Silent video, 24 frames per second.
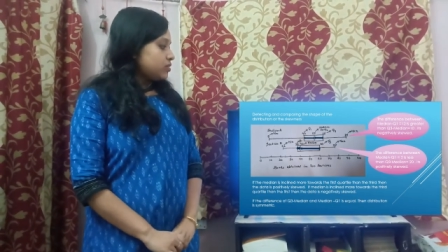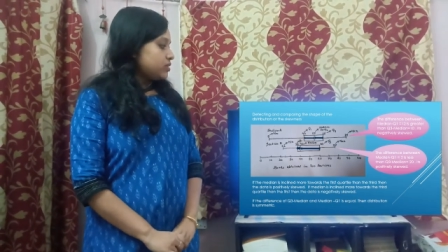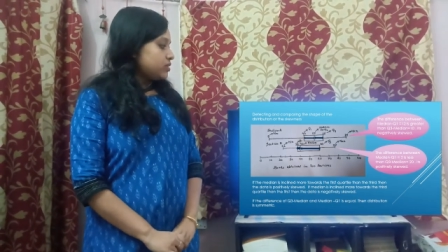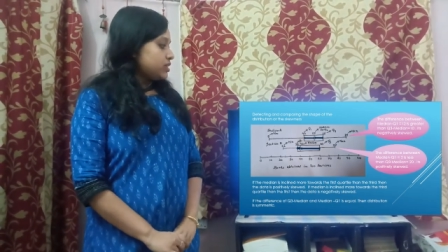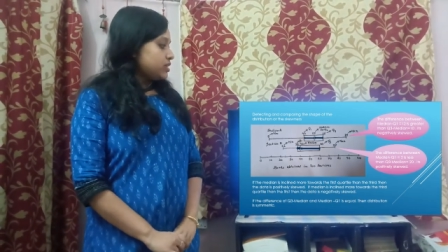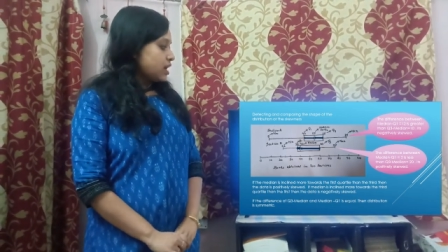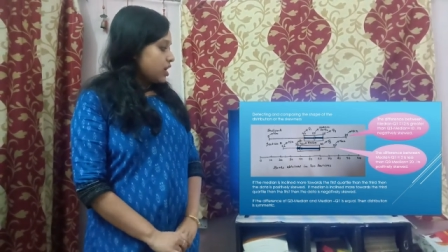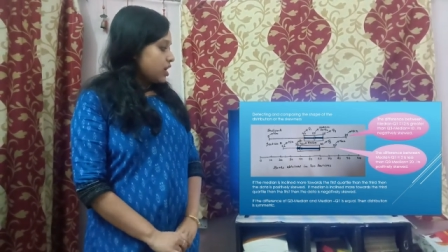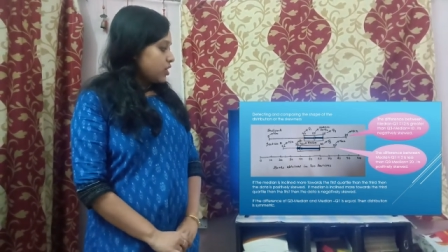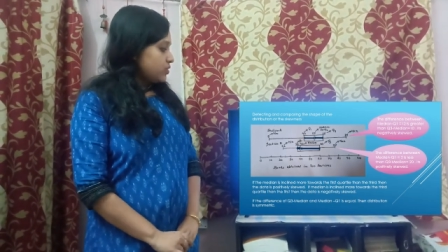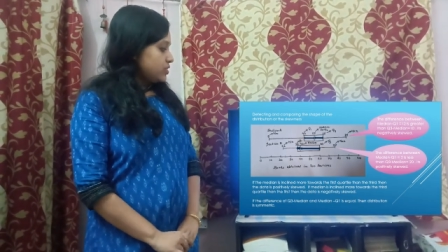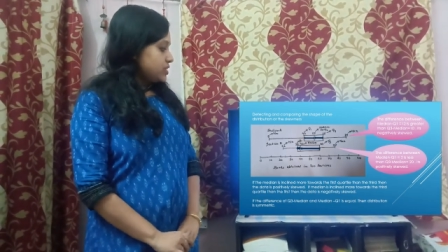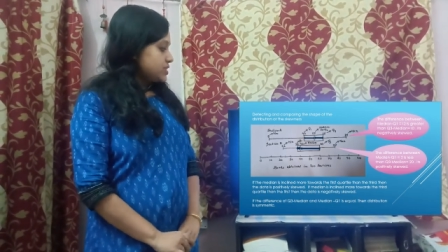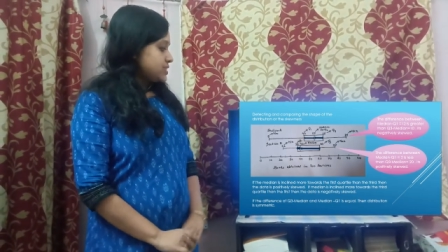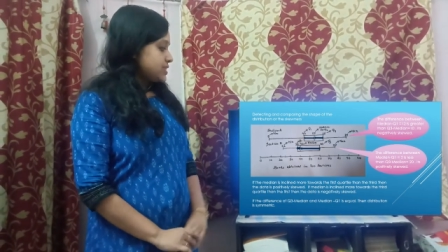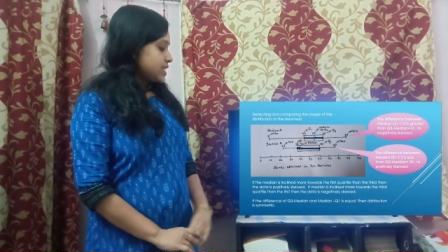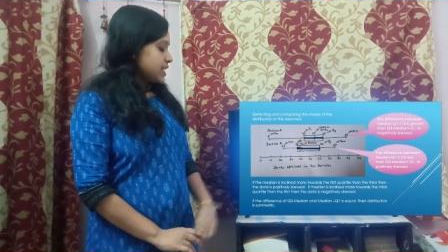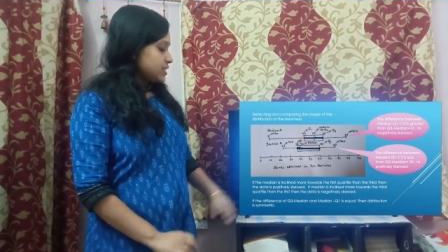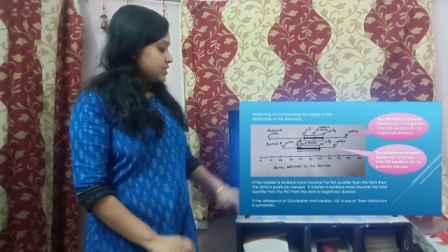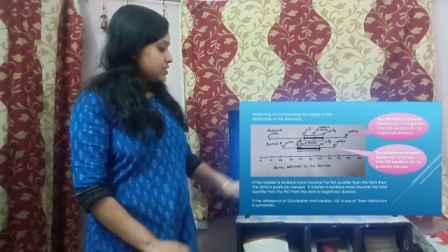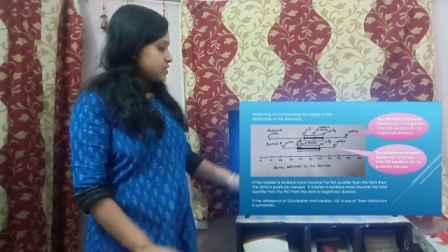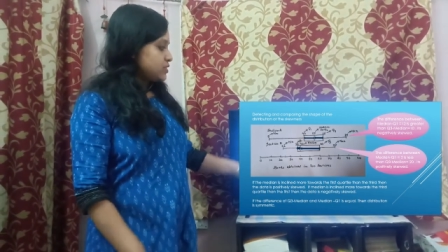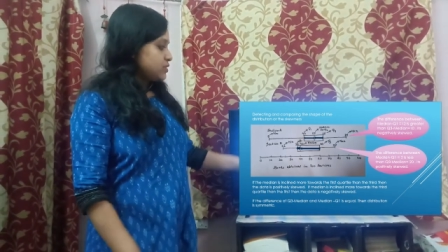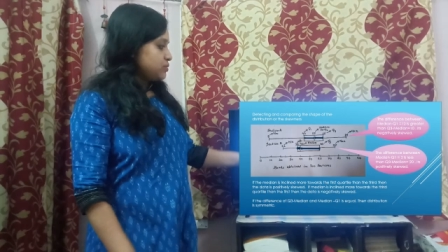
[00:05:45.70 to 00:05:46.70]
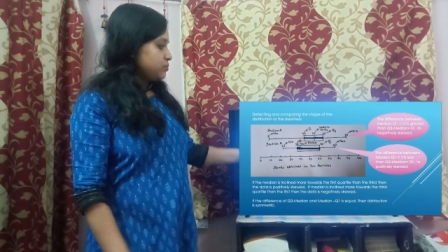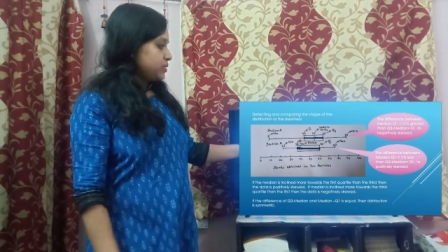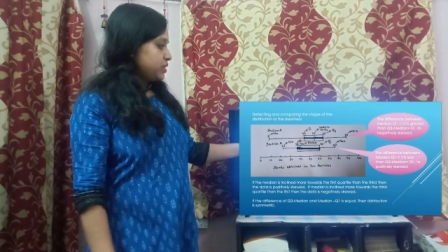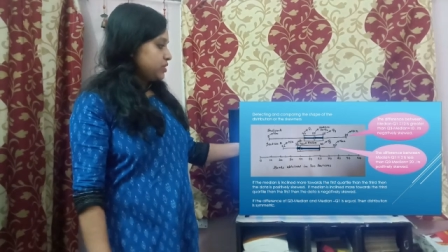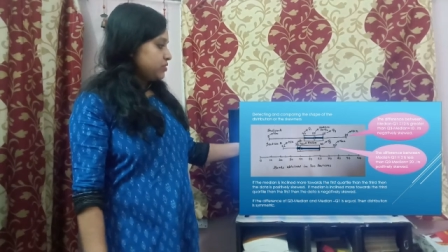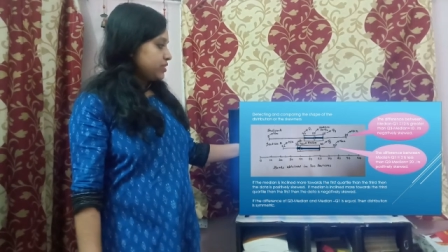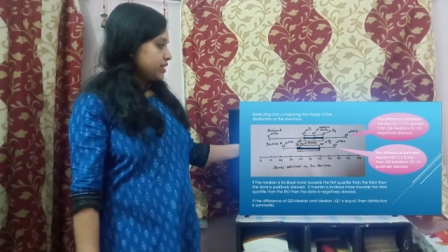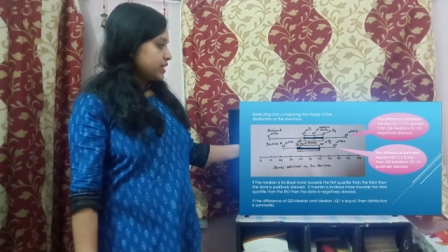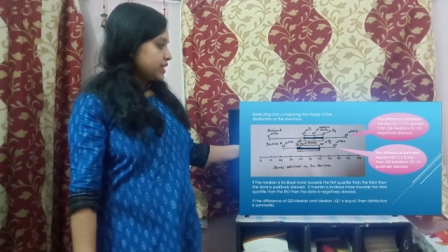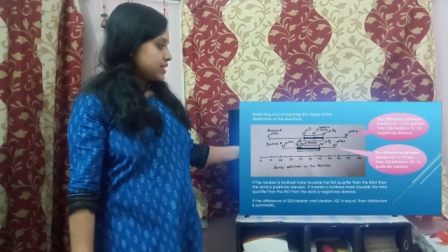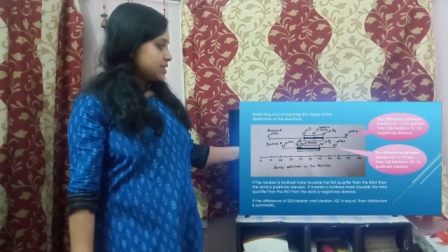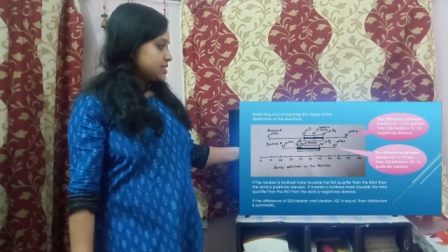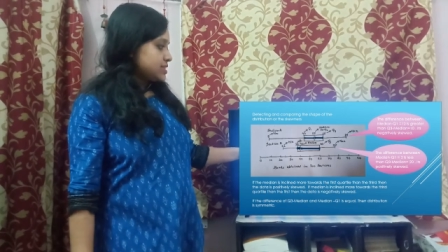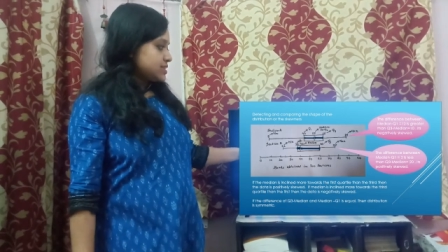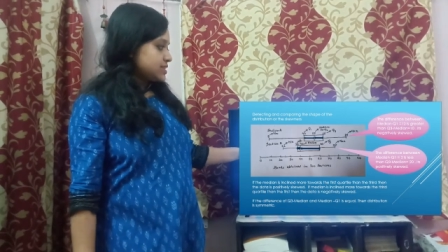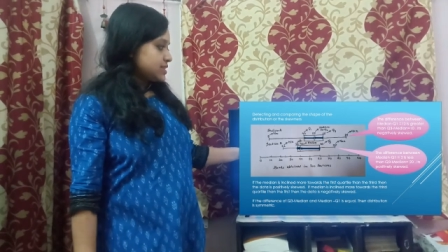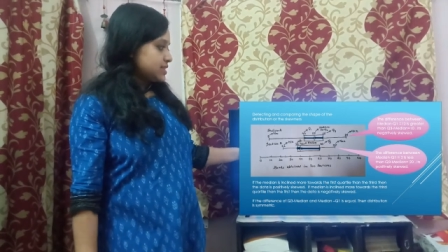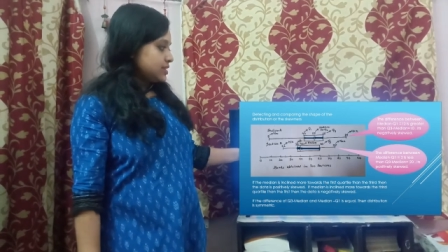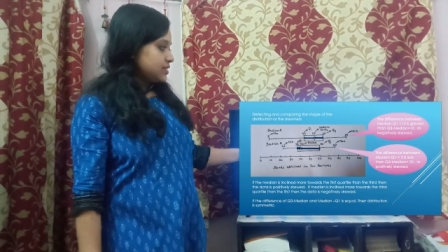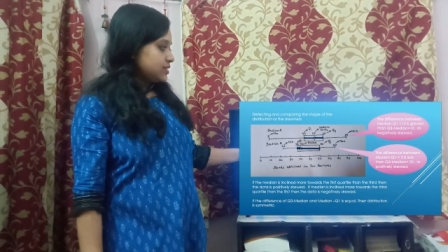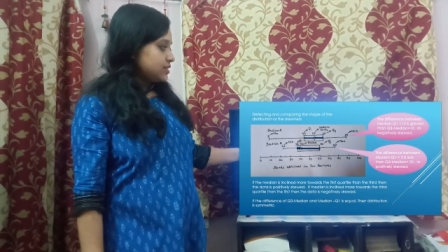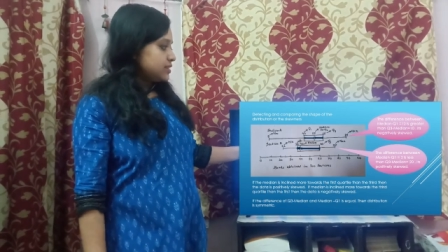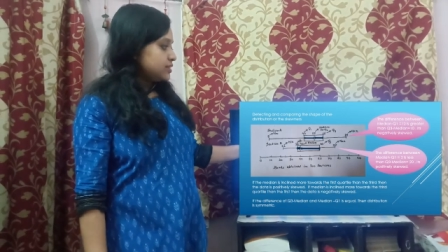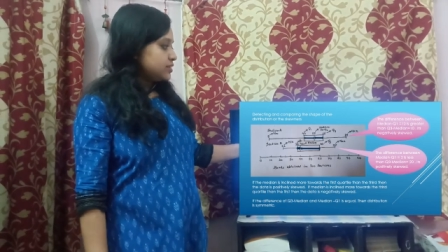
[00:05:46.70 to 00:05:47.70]
Now in section B, we can see
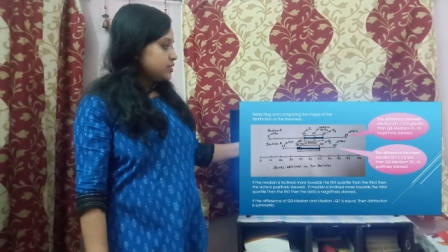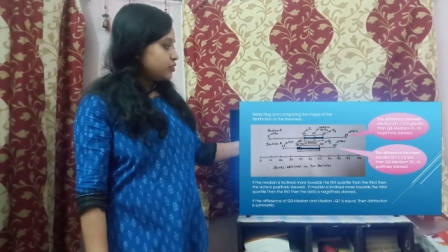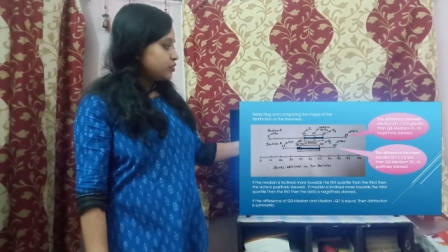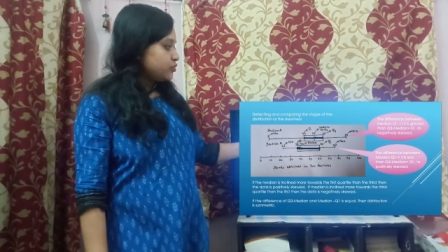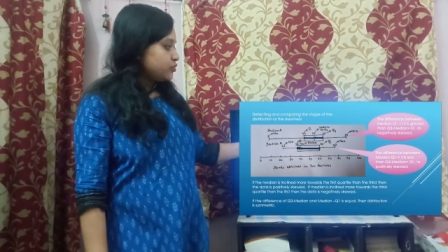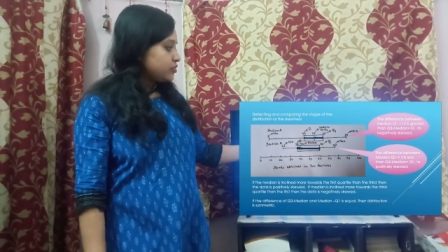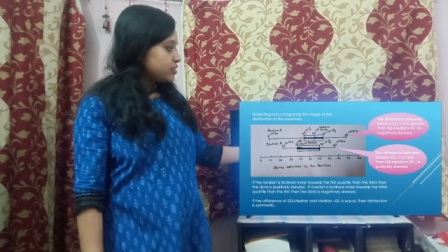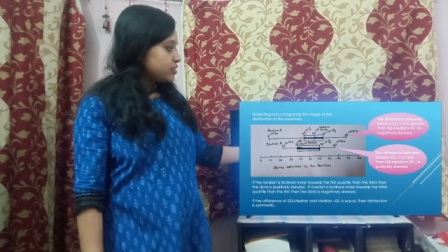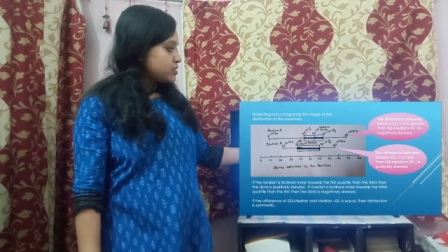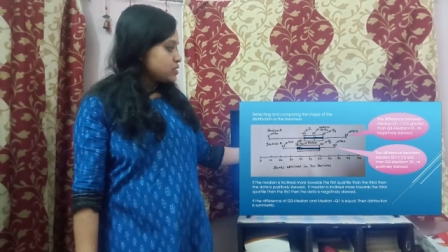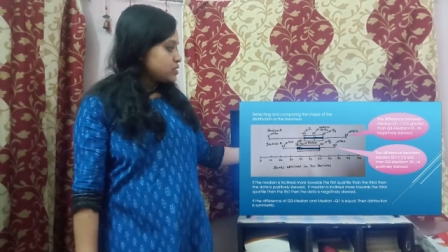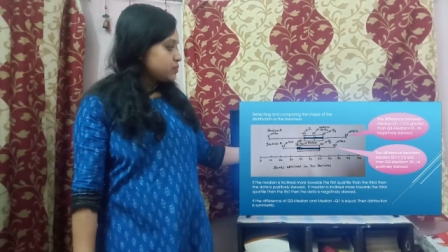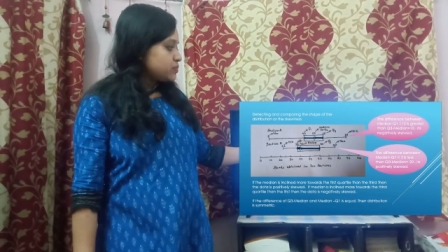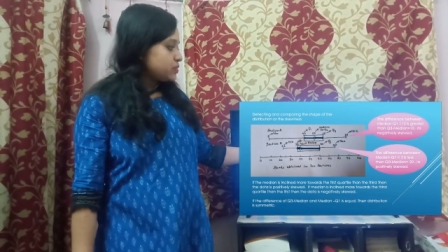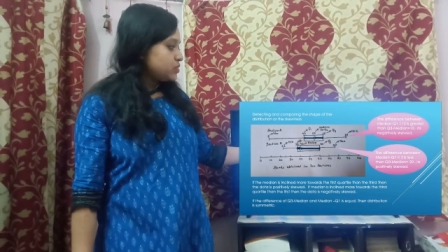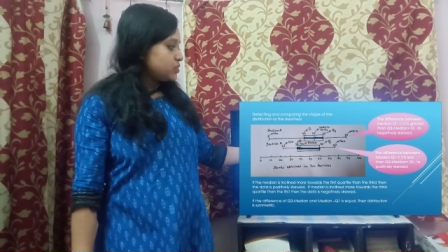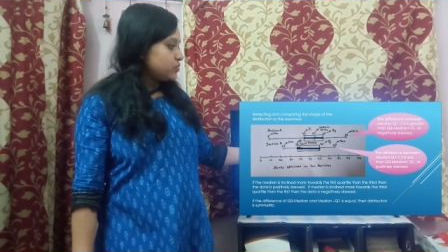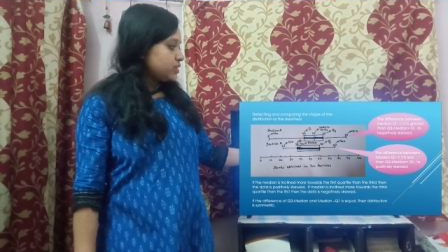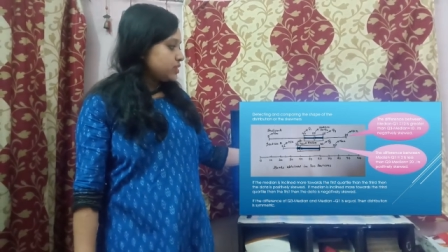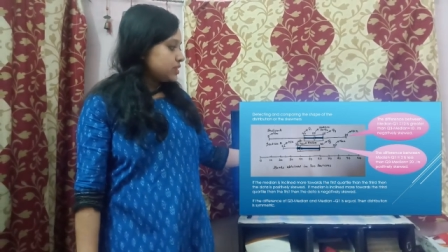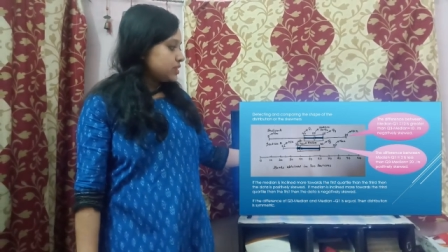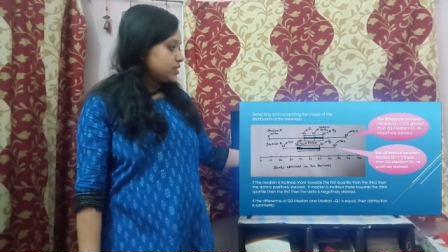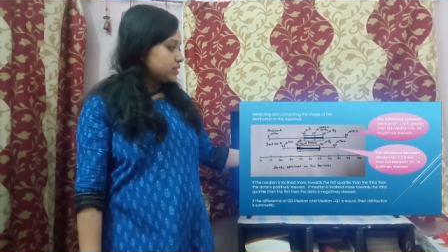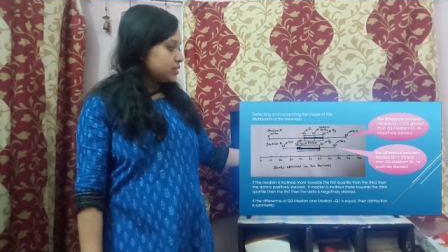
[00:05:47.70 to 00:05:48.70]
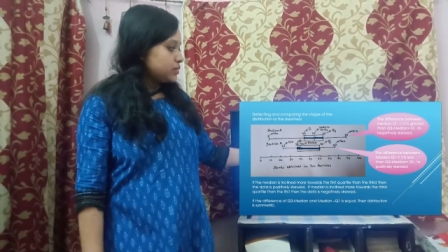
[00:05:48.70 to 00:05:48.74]
the difference between